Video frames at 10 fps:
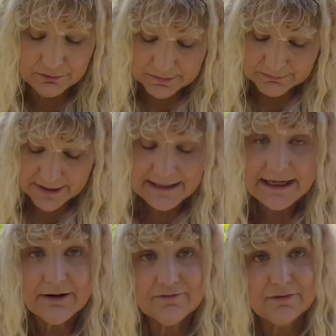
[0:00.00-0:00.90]
But right
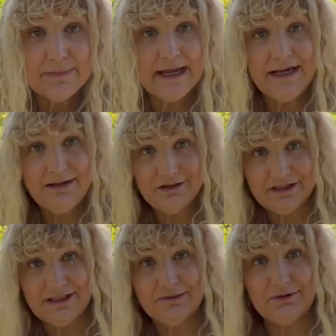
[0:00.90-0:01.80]
now, for May,
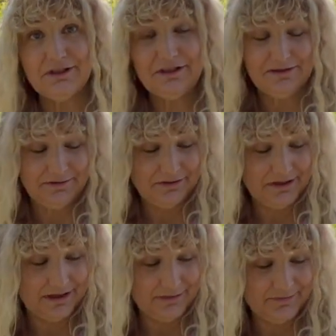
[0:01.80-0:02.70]
this is what
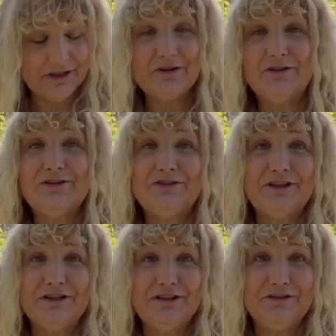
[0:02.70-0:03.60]
um, the cards are
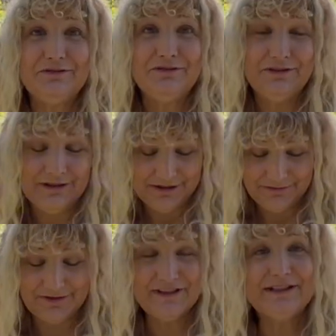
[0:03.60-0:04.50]
telling you
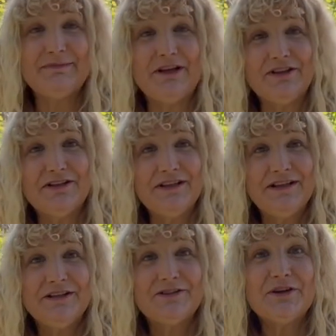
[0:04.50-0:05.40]
for this month.
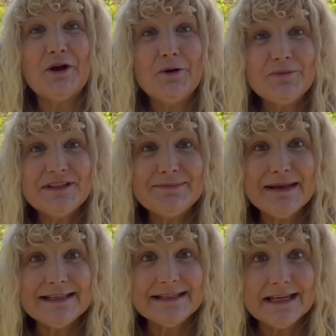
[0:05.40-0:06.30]
So I hope this
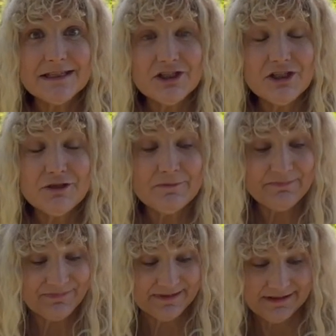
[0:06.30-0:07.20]
makes sense to you.
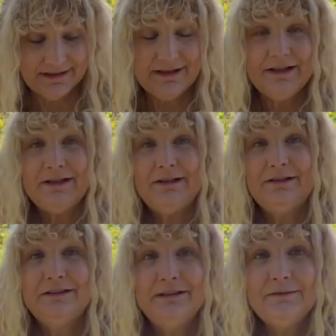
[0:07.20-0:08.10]

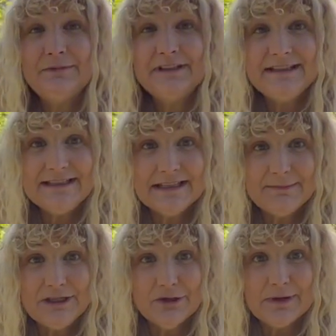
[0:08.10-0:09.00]
Please let
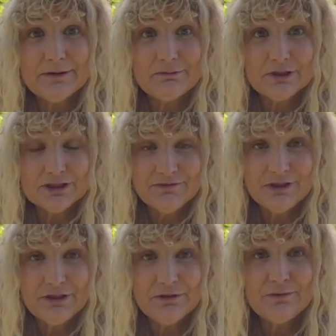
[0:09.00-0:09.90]
me know how it works for
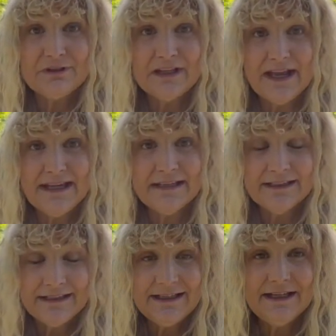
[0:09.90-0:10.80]
you. Like,
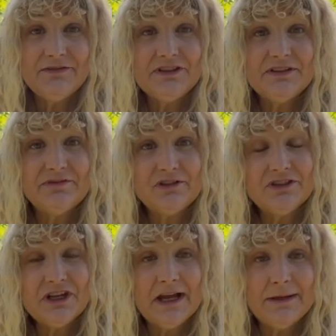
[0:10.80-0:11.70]
if this is the
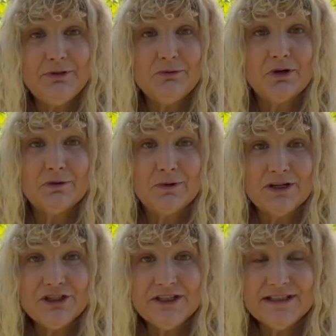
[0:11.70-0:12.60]
first time you are
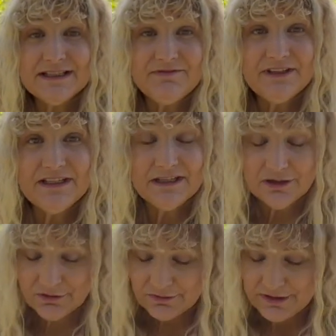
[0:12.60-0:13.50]
watching this
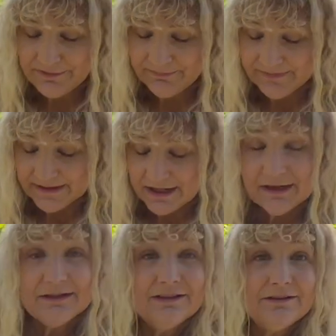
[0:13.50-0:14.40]
video,
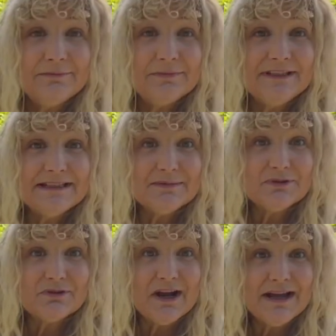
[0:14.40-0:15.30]
please
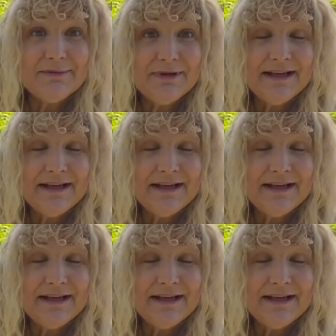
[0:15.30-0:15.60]
subscribe.